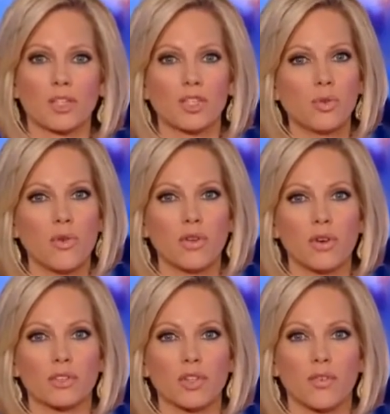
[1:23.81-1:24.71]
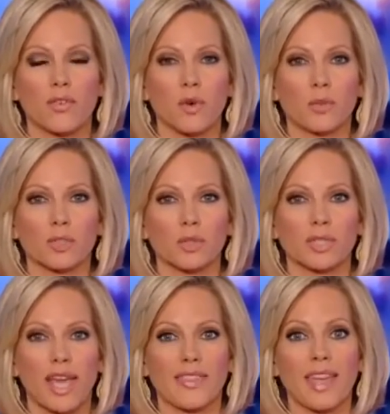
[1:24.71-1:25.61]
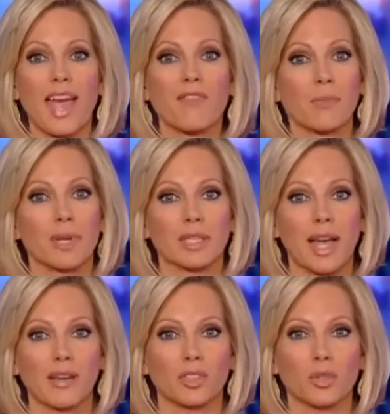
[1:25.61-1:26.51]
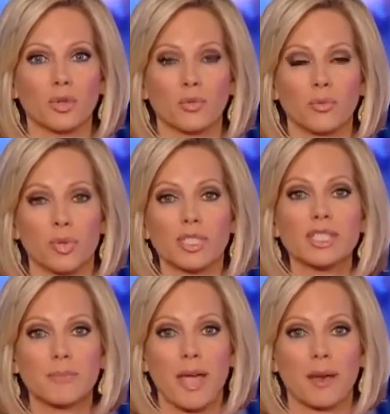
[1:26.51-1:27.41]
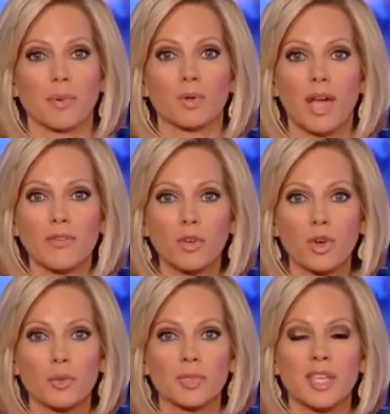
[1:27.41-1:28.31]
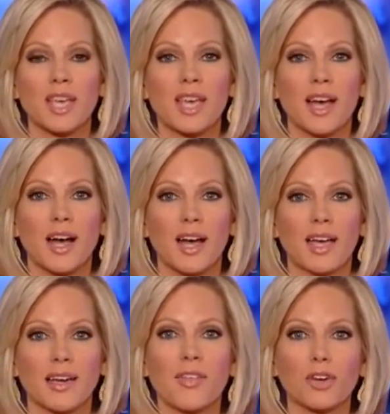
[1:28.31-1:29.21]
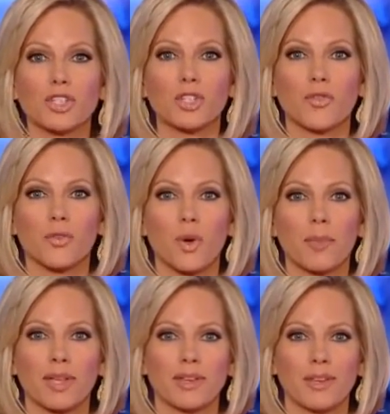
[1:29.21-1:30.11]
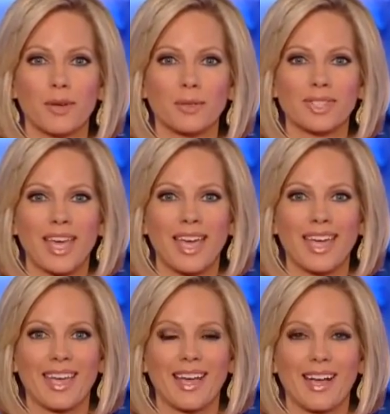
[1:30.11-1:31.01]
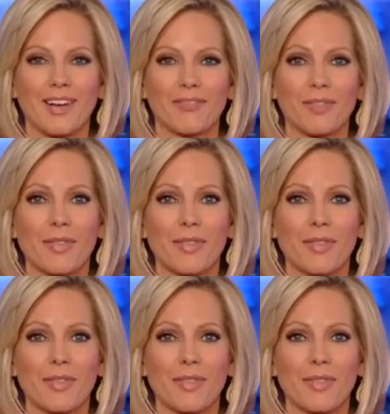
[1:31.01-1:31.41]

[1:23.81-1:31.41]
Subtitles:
Because you know there are conservative groups who say they haven't been allowed to participate, pro-life groups and other conservative women who say for